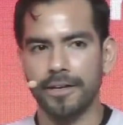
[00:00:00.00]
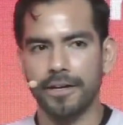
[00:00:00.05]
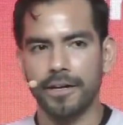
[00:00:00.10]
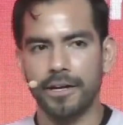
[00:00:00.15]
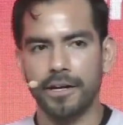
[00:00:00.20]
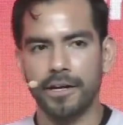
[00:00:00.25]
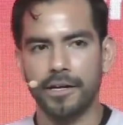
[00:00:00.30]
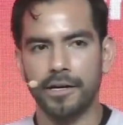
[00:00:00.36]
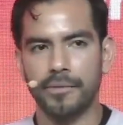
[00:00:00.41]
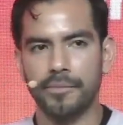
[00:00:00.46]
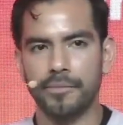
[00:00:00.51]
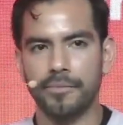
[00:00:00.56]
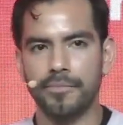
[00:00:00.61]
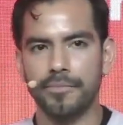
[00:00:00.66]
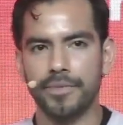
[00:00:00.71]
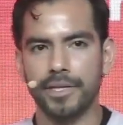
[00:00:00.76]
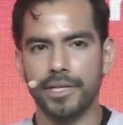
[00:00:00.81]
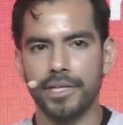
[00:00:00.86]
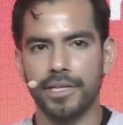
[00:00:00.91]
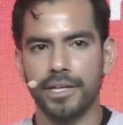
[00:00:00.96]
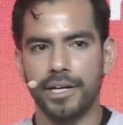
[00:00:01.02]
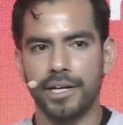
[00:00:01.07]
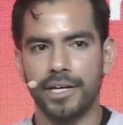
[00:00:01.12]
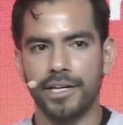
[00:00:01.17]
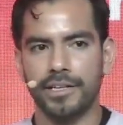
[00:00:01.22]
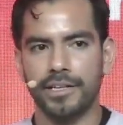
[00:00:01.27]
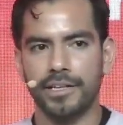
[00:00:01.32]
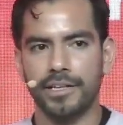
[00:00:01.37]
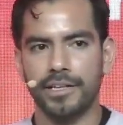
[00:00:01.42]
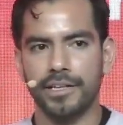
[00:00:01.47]

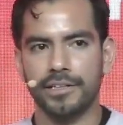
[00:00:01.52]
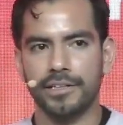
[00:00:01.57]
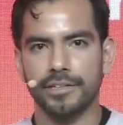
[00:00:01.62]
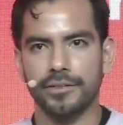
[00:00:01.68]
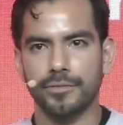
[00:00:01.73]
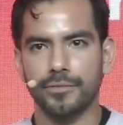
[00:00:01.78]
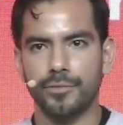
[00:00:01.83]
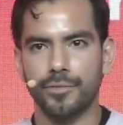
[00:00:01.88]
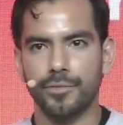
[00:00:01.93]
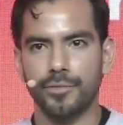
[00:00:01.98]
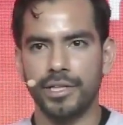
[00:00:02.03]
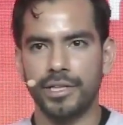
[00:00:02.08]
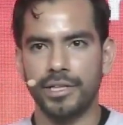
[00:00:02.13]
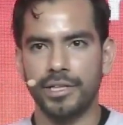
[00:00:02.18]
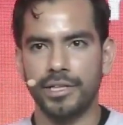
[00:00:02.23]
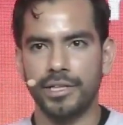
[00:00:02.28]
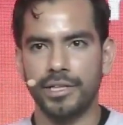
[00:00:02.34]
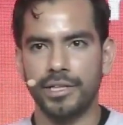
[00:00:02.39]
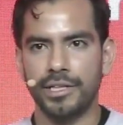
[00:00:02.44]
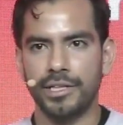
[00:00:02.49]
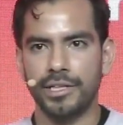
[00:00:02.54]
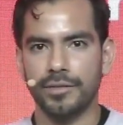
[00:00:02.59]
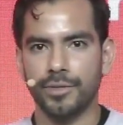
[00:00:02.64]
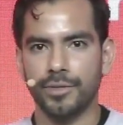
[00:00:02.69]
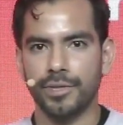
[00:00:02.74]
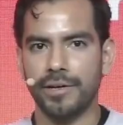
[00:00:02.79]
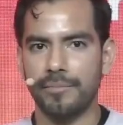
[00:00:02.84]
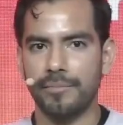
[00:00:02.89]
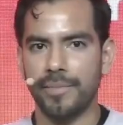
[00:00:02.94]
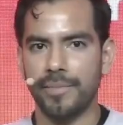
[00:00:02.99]
And we
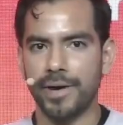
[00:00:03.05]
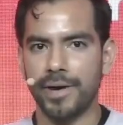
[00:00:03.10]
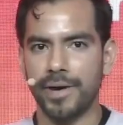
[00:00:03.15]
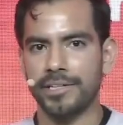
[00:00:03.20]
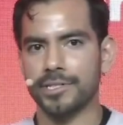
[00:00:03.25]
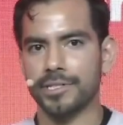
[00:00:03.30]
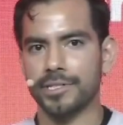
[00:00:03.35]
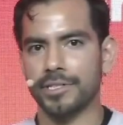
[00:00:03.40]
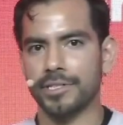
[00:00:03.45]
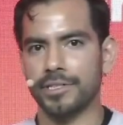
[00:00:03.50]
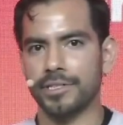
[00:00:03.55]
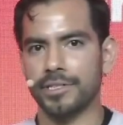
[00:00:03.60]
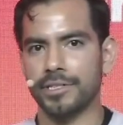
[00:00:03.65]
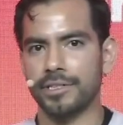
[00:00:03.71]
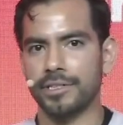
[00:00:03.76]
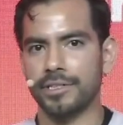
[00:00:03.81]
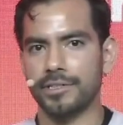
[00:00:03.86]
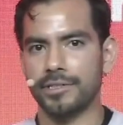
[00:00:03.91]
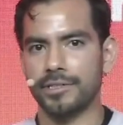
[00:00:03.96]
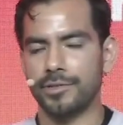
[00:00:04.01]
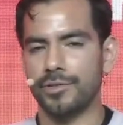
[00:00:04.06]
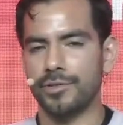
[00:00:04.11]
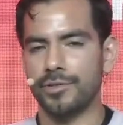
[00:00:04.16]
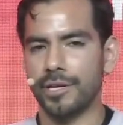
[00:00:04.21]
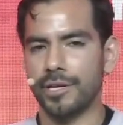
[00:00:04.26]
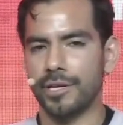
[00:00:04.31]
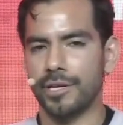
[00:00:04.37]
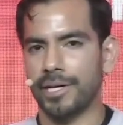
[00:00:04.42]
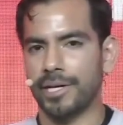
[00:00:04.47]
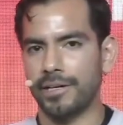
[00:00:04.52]
managed to do that
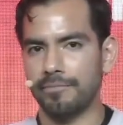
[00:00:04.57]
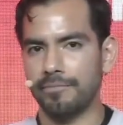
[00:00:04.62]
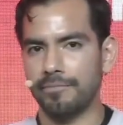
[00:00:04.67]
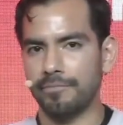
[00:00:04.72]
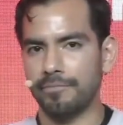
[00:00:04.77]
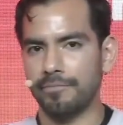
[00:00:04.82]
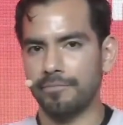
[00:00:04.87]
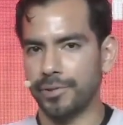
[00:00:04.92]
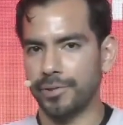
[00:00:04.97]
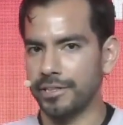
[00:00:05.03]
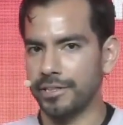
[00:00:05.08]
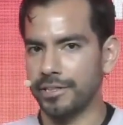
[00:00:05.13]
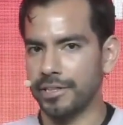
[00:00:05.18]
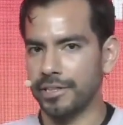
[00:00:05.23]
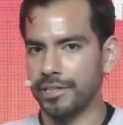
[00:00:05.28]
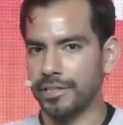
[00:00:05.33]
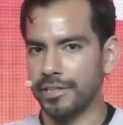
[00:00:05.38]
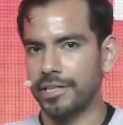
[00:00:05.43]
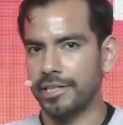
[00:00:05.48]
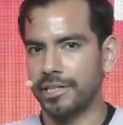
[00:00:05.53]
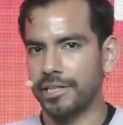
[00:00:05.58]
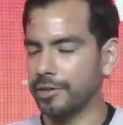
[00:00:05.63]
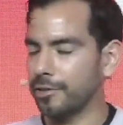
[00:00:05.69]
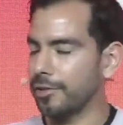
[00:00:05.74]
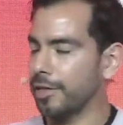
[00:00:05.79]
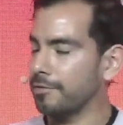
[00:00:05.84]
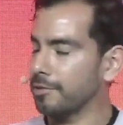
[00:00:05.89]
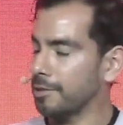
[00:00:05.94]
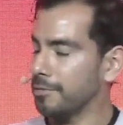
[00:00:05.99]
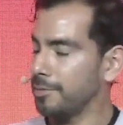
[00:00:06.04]
by building like on the
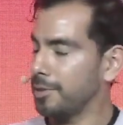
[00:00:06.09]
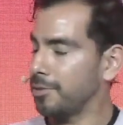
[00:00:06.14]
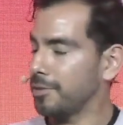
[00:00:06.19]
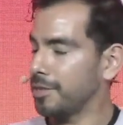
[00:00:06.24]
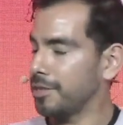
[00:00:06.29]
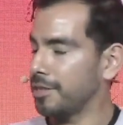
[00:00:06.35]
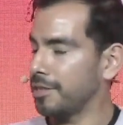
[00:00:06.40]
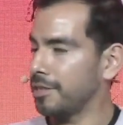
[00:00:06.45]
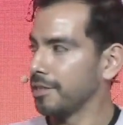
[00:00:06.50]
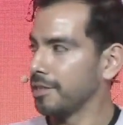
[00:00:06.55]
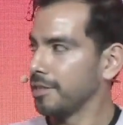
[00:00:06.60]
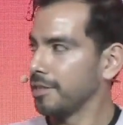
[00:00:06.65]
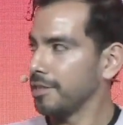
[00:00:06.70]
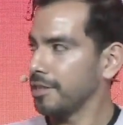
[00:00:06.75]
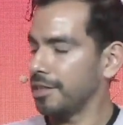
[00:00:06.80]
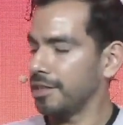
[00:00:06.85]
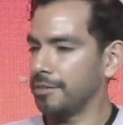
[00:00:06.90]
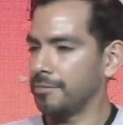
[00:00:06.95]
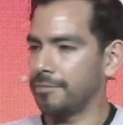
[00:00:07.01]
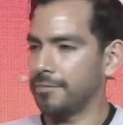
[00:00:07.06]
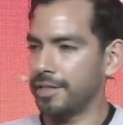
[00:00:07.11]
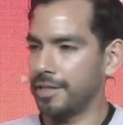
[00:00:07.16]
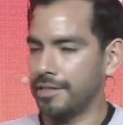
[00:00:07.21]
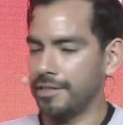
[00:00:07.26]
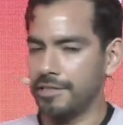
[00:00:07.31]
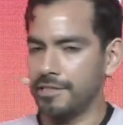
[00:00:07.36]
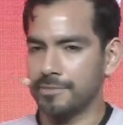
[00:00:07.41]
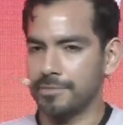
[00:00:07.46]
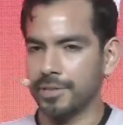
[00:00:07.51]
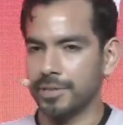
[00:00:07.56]
ground community in
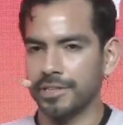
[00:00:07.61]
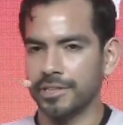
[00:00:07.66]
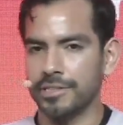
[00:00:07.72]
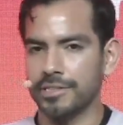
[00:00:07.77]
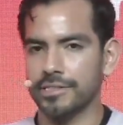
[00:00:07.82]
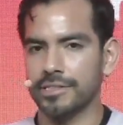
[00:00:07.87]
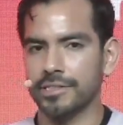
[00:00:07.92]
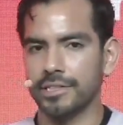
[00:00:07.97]
these markets.